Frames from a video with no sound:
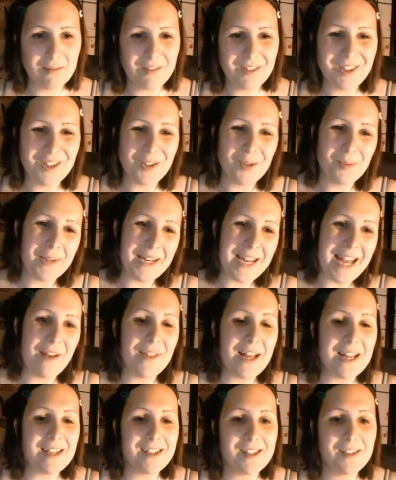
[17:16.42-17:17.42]
oh but now
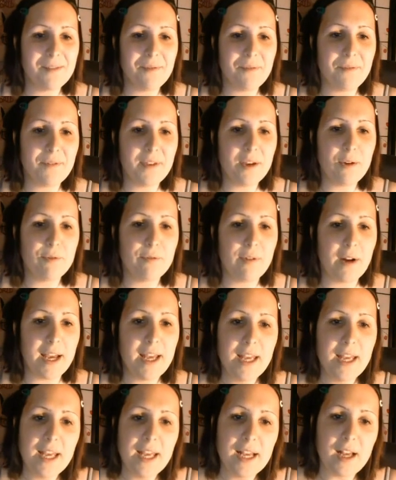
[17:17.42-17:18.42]
that doesn't feel right
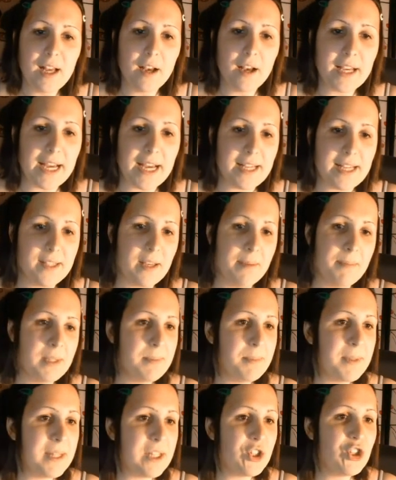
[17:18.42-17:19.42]
okay so it
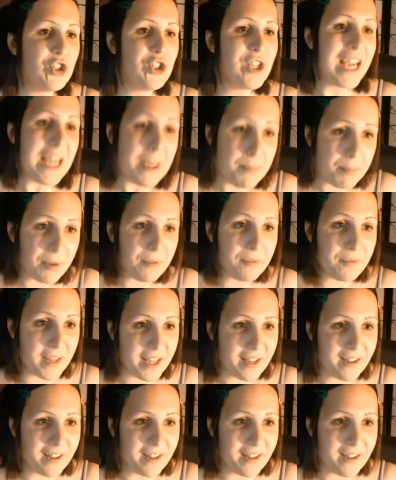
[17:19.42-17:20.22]
must be the shape of it